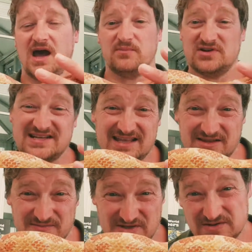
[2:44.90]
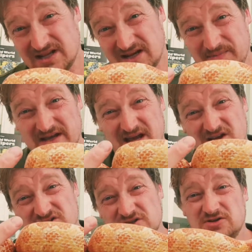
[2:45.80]
protect them. So it's like a big
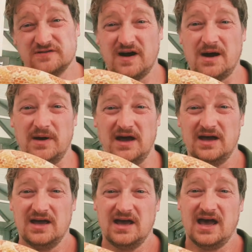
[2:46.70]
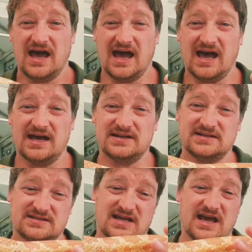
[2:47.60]
suit of armor.
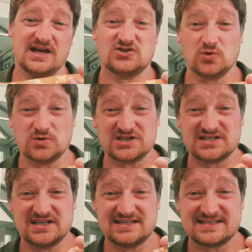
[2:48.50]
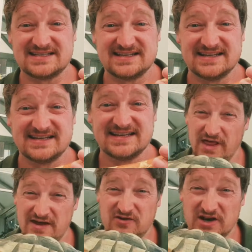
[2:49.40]
And tortoises, well,
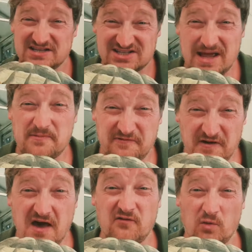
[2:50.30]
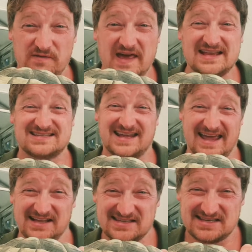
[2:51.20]
they've got a step further with their
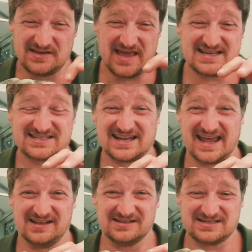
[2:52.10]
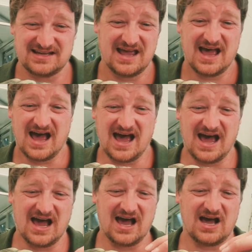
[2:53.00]
scales. So their scales,
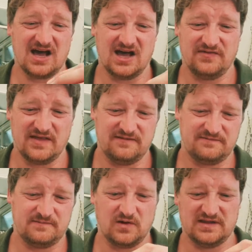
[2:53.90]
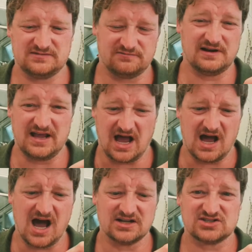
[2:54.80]
they've got these really
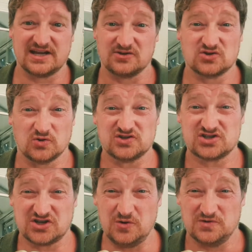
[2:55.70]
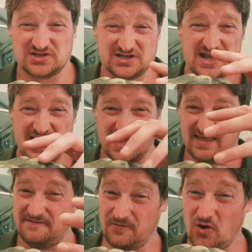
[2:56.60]
hard scales called scutes, and
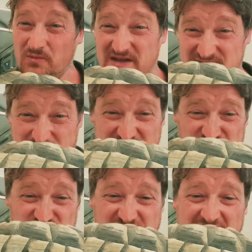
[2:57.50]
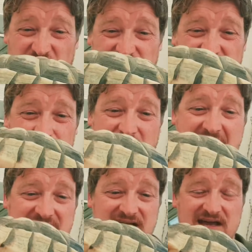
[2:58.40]
they form this big shell on their
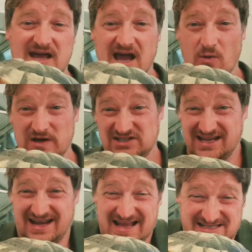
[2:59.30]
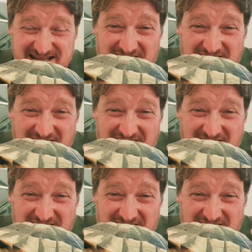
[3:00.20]
back, which they can actually